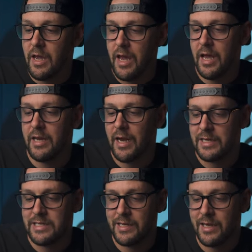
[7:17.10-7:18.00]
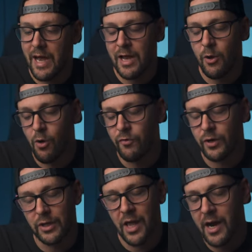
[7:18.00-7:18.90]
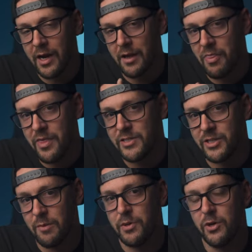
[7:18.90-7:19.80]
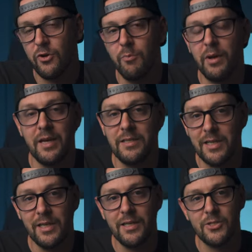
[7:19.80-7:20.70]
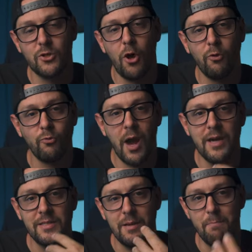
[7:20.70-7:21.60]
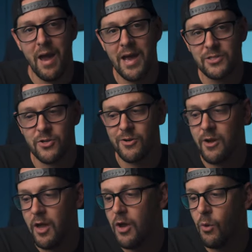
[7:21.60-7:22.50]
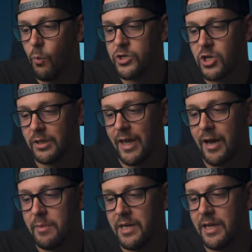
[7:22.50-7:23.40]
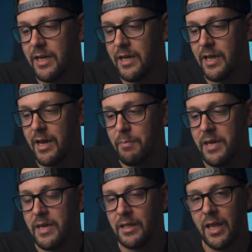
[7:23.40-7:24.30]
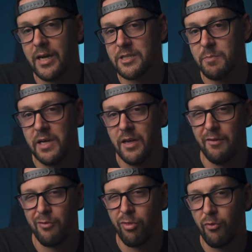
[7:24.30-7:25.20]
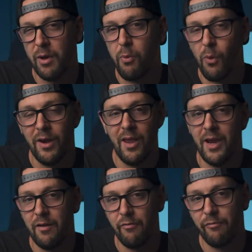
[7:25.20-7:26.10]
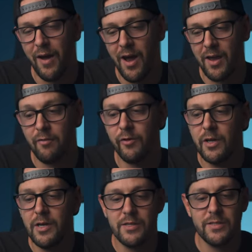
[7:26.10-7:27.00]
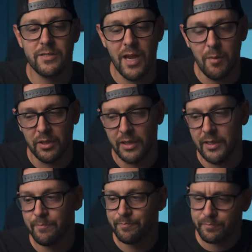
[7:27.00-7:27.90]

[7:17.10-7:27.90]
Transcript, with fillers: and I did not overclock this computer, but I did install Ryzen Master, which allowed me to hit a peak clock speed of 3.85 stably.